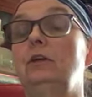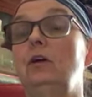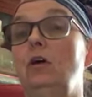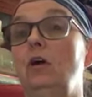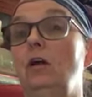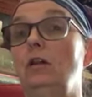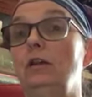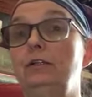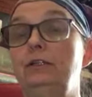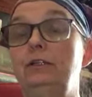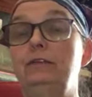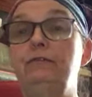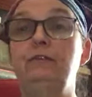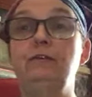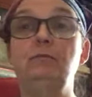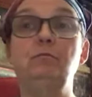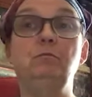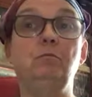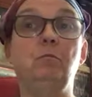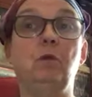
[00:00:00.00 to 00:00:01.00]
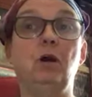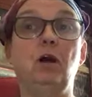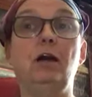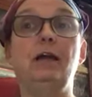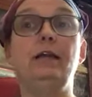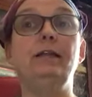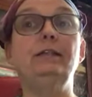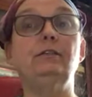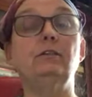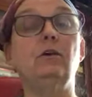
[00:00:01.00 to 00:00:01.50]
all our different
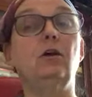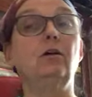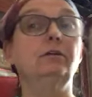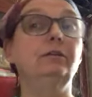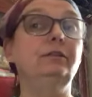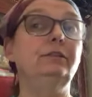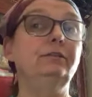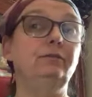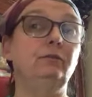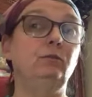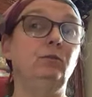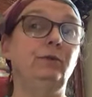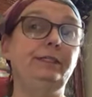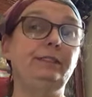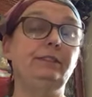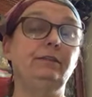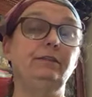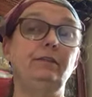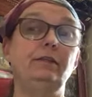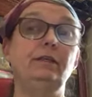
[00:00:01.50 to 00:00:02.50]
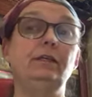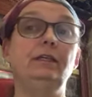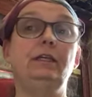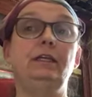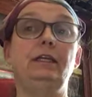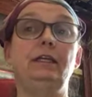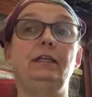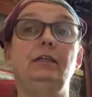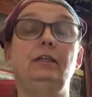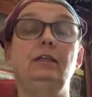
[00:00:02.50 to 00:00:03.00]
minds, all our different ways of
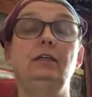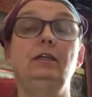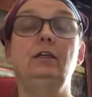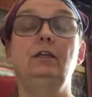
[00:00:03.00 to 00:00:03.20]
thinking.